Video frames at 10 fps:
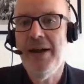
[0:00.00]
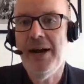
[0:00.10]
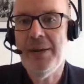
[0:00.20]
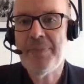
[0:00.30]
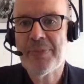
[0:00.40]

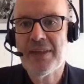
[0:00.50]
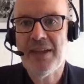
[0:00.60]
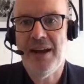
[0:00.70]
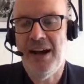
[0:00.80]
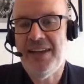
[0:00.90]

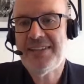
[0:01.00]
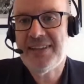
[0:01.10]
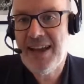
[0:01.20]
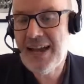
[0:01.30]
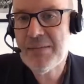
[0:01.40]
it's
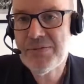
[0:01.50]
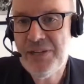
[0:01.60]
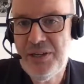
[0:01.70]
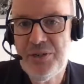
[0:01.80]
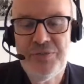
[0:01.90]
an
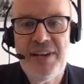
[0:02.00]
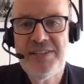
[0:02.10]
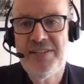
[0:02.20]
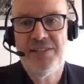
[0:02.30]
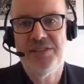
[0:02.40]
absolute
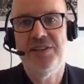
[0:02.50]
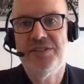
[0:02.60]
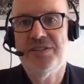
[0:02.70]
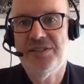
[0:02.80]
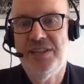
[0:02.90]
racing
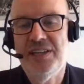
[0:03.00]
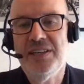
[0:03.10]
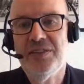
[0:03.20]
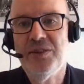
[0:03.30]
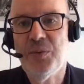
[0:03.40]

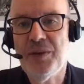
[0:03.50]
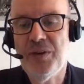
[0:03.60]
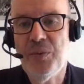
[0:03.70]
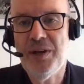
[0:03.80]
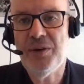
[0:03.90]
certainty that we
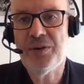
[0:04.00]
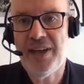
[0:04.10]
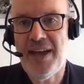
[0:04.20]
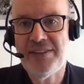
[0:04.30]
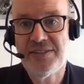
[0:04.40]
will
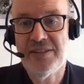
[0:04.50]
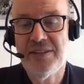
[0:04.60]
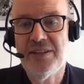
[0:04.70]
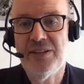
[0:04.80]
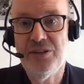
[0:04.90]
get
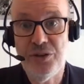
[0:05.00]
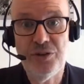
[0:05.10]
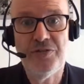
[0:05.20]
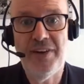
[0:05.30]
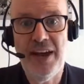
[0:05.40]

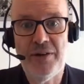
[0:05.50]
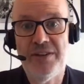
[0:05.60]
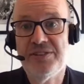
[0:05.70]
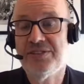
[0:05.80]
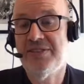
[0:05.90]
new
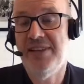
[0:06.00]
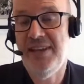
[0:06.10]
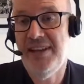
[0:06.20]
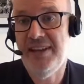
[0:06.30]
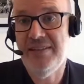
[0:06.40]
variants
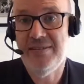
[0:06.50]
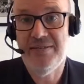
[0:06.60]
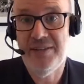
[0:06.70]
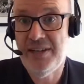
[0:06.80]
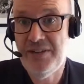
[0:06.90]
in
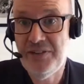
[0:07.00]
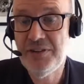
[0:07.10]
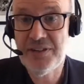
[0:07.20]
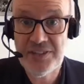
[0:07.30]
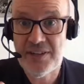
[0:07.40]
the near
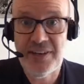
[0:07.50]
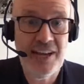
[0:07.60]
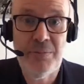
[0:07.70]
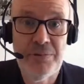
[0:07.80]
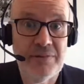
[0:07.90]
future. It's going to
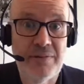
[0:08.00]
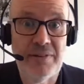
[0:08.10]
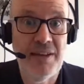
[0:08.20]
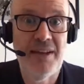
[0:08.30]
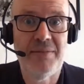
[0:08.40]
happen.
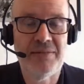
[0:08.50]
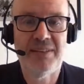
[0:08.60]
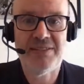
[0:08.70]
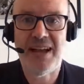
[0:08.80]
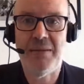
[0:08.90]
Okay,
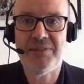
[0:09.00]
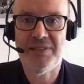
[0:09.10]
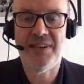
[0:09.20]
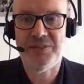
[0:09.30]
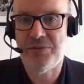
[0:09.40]

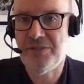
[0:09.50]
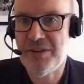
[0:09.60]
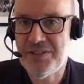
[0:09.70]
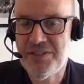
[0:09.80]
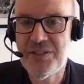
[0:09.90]
that's what
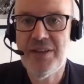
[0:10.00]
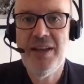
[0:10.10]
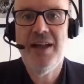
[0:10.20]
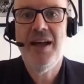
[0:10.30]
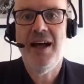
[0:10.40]
viruses do,
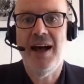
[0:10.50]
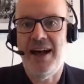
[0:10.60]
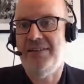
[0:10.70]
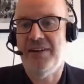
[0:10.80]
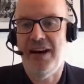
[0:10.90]

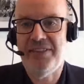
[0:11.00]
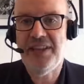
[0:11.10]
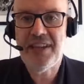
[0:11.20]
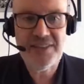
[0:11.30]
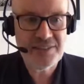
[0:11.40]
and I
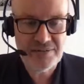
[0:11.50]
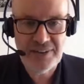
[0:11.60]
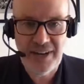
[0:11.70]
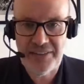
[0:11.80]
think it's a